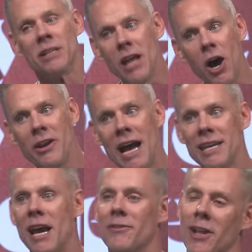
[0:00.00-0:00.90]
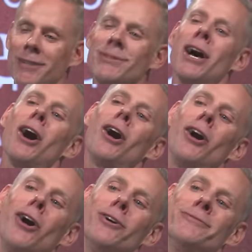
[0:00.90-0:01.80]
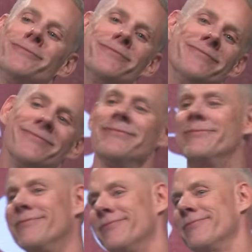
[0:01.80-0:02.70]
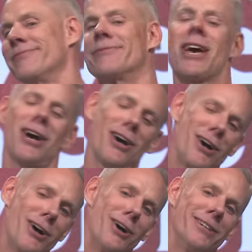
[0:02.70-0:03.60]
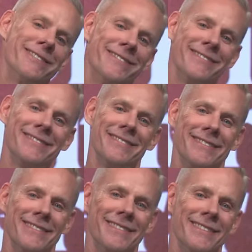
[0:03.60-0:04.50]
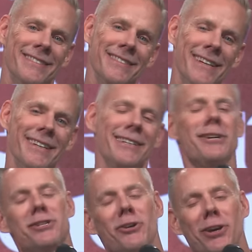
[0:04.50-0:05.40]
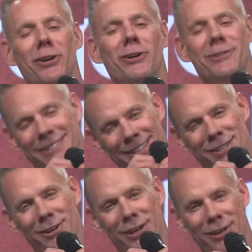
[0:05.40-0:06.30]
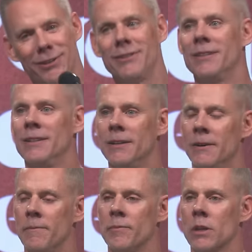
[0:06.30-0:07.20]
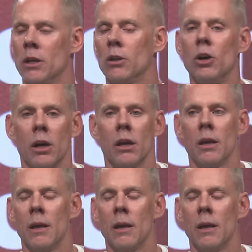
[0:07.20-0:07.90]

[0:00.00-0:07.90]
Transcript: "No, not yet." They're like, "Oh, oh, you're so cute. You're so cute." Look,